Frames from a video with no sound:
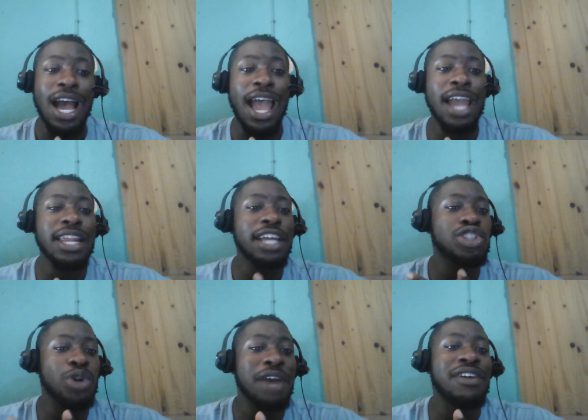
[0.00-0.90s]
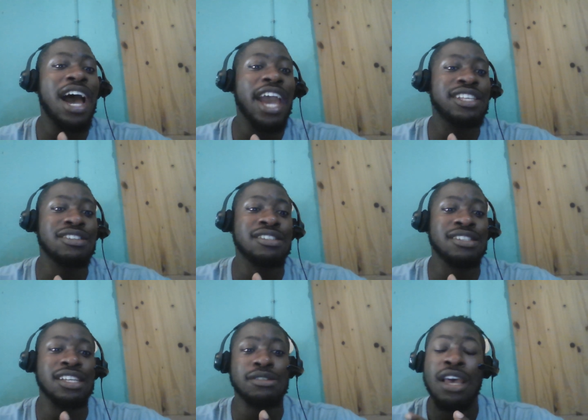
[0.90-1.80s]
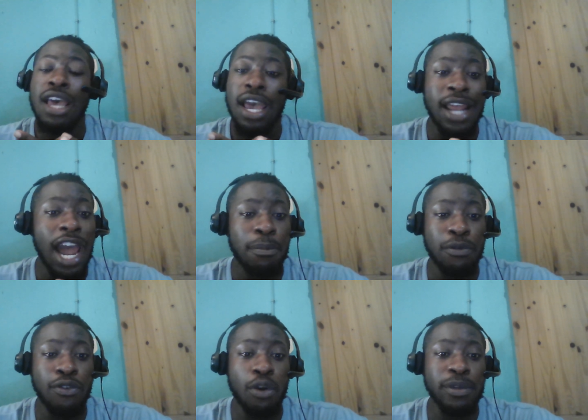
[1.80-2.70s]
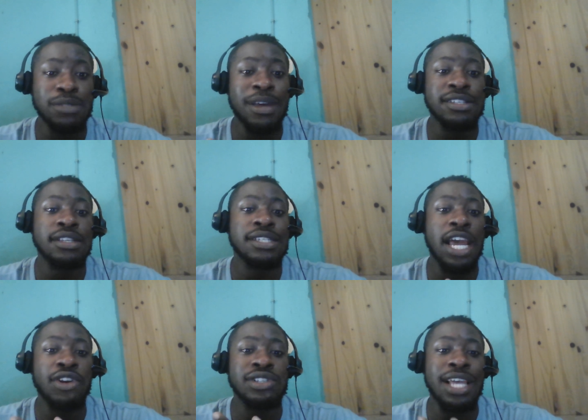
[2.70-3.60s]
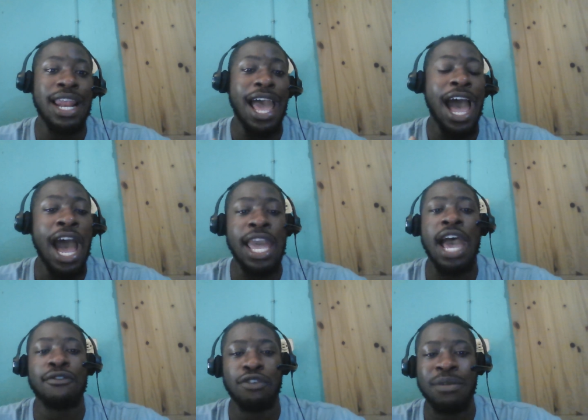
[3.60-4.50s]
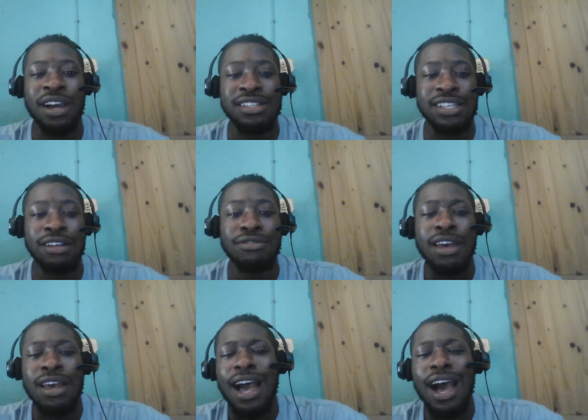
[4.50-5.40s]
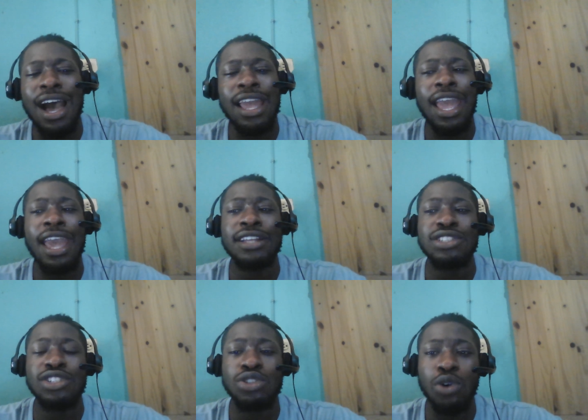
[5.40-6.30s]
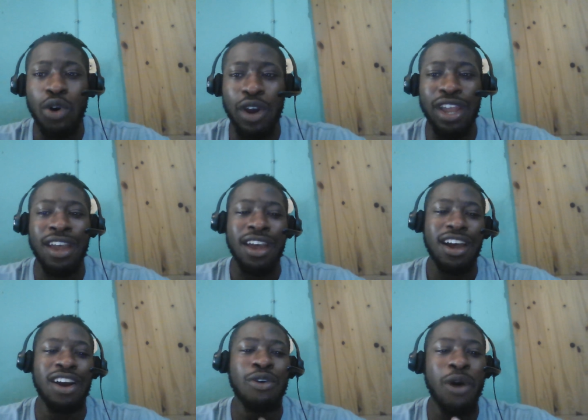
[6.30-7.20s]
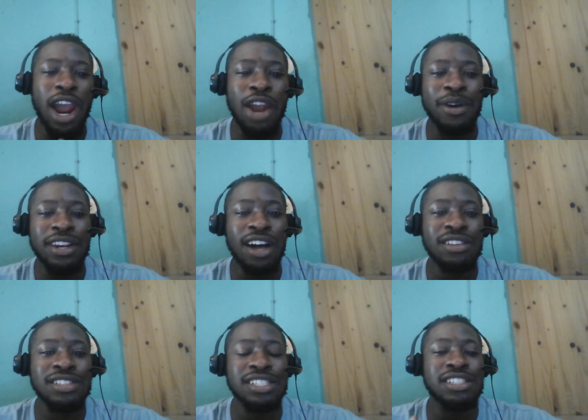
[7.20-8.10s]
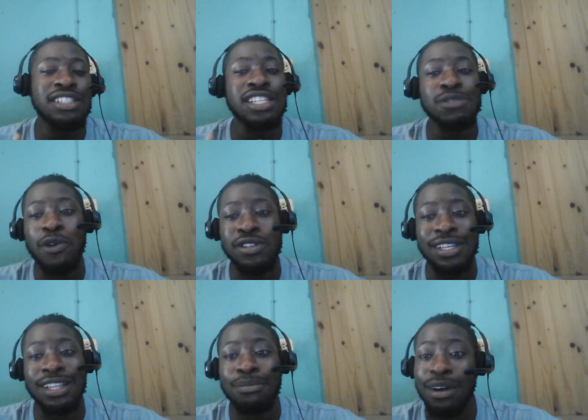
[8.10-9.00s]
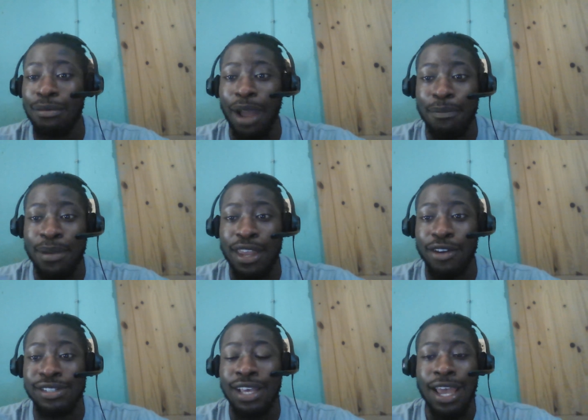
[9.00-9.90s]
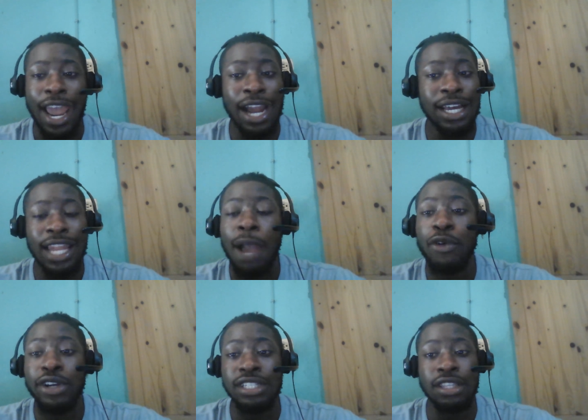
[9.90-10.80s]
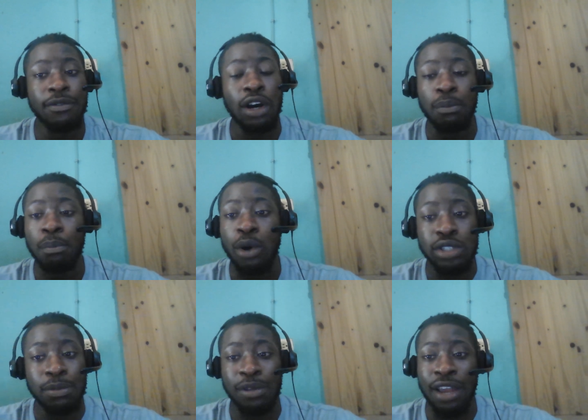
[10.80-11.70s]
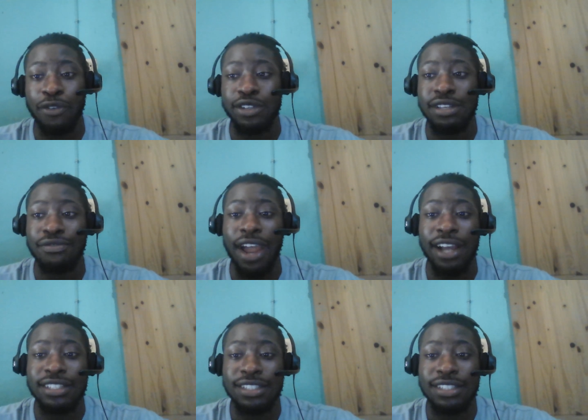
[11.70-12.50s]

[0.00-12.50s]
and I drive high success and high performance based on the standards that I have for myself. I enjoy acquiring knowledge and dispersing it among my peers and collaborating them on multiple efforts in fact.